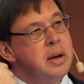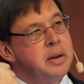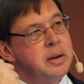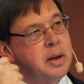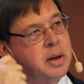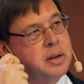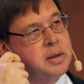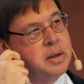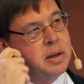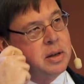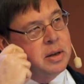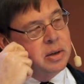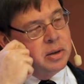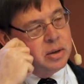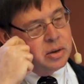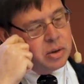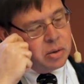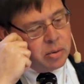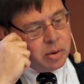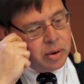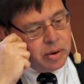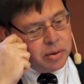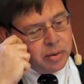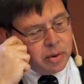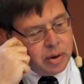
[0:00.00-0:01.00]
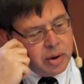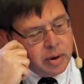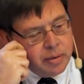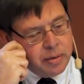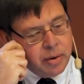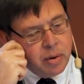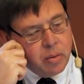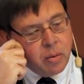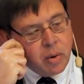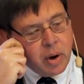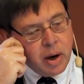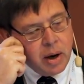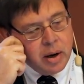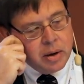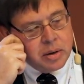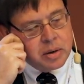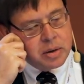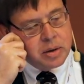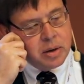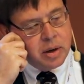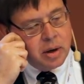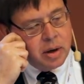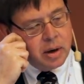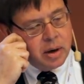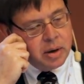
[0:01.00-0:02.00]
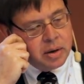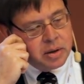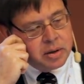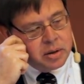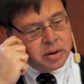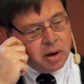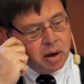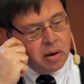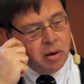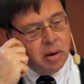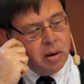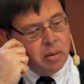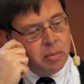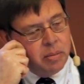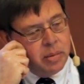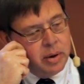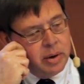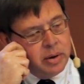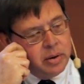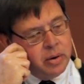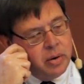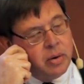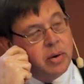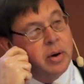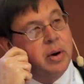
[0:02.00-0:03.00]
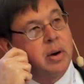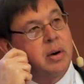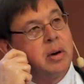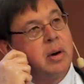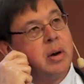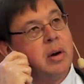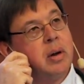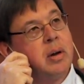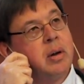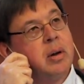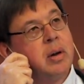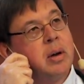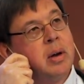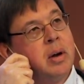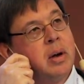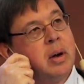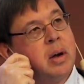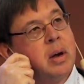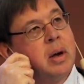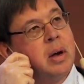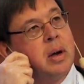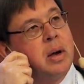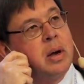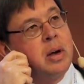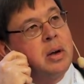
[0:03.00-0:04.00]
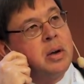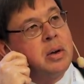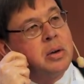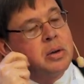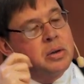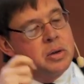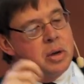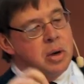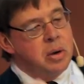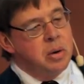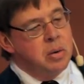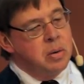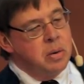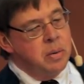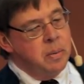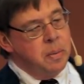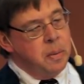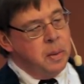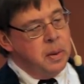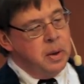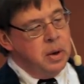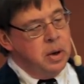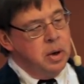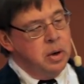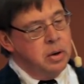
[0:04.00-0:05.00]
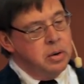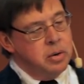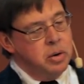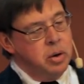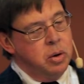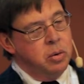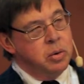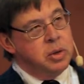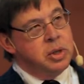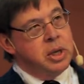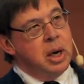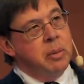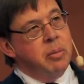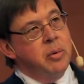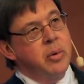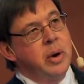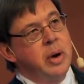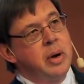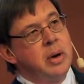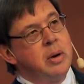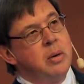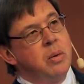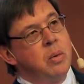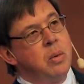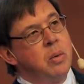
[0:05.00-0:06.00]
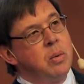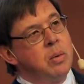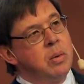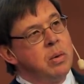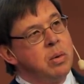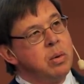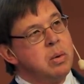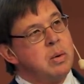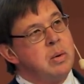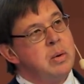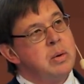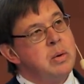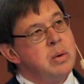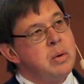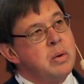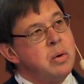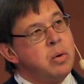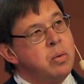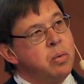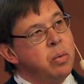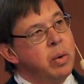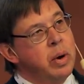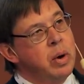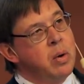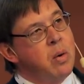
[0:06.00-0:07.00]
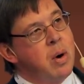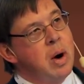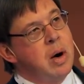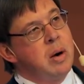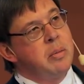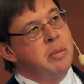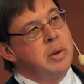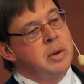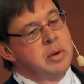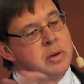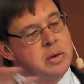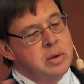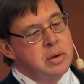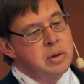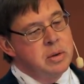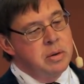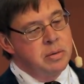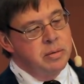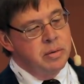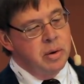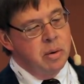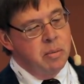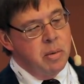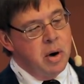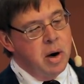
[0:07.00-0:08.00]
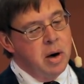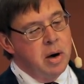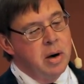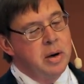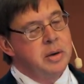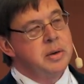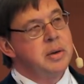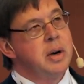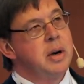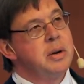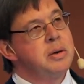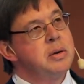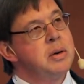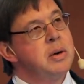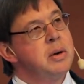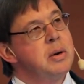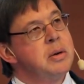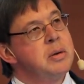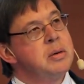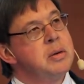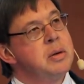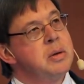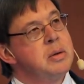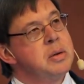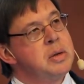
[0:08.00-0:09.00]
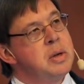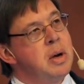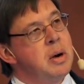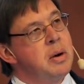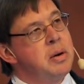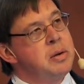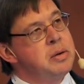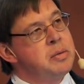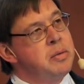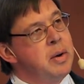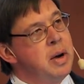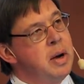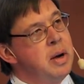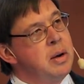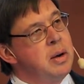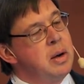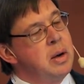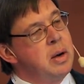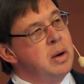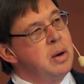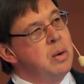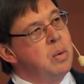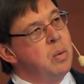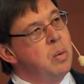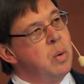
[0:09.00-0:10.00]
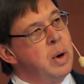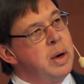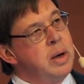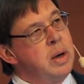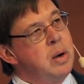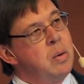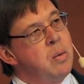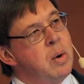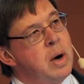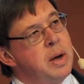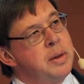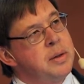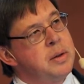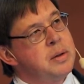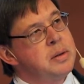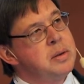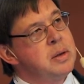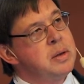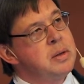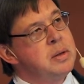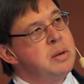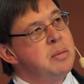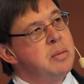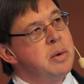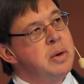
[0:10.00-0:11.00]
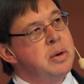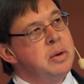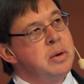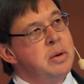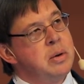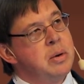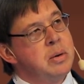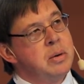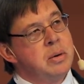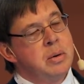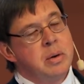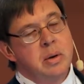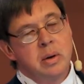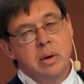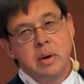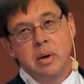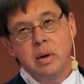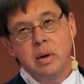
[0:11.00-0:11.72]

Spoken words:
it does it in 2 or 3 different ways that are subtle but critical. So you separate requirements from architecture. So you satisfy what you want the system to do,